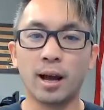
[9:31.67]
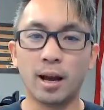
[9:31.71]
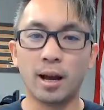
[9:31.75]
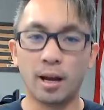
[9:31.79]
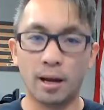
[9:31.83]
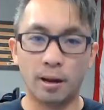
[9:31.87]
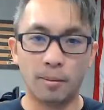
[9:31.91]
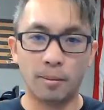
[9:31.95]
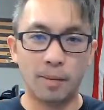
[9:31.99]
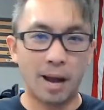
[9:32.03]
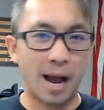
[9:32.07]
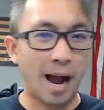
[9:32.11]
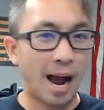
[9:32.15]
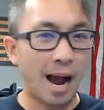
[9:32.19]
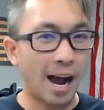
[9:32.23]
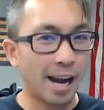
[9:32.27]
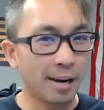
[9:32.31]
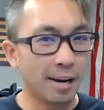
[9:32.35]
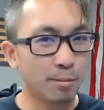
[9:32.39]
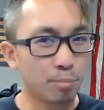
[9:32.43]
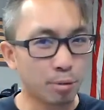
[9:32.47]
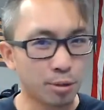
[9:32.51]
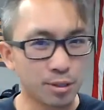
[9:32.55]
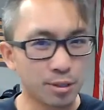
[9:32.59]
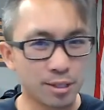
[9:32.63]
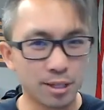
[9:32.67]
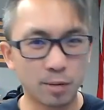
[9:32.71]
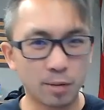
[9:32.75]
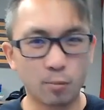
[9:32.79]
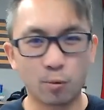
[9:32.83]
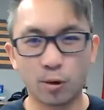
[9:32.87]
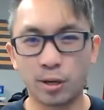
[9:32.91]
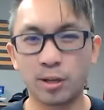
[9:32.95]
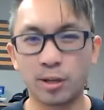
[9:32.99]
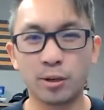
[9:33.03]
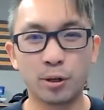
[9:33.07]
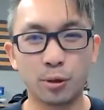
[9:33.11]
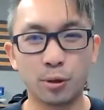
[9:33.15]
I personally
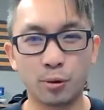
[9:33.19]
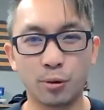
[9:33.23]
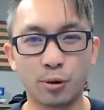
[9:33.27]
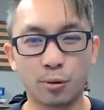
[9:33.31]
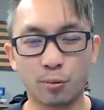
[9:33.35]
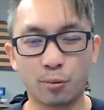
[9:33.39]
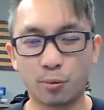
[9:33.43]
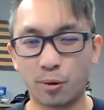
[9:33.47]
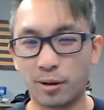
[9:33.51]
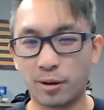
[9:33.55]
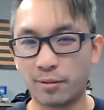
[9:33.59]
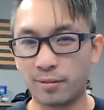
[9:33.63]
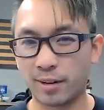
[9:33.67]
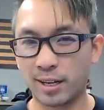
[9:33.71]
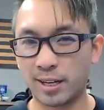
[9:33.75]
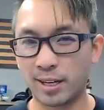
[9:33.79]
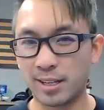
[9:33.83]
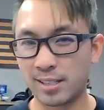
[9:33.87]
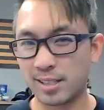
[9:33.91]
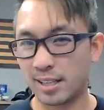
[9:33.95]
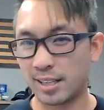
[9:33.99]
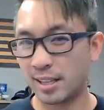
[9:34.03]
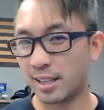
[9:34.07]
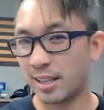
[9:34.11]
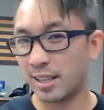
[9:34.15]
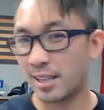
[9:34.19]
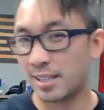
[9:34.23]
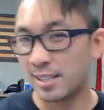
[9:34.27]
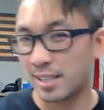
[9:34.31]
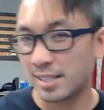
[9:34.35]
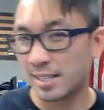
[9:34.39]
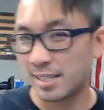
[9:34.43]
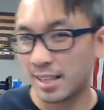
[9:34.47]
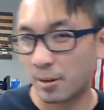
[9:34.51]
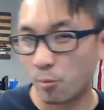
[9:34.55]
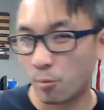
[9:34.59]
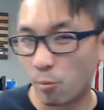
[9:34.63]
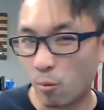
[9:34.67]
wouldn't do your refinance unless
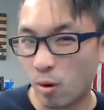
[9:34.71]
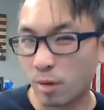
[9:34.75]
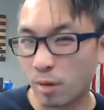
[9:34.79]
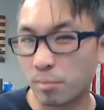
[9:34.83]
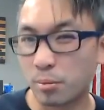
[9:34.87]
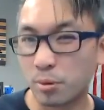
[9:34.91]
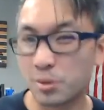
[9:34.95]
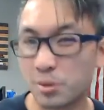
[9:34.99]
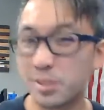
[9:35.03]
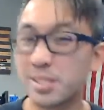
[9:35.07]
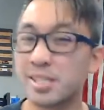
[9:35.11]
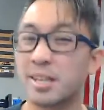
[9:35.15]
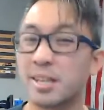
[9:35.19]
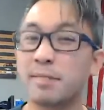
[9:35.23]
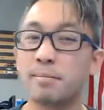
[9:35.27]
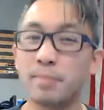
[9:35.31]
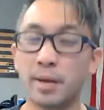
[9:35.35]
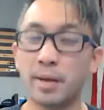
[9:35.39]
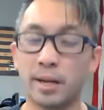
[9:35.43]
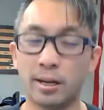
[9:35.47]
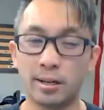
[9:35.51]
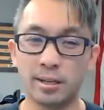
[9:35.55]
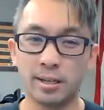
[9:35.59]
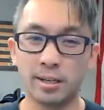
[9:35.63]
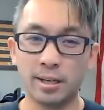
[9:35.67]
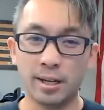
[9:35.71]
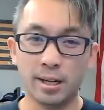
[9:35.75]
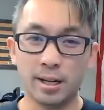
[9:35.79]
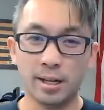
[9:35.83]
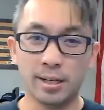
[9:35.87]
it's at 1% better.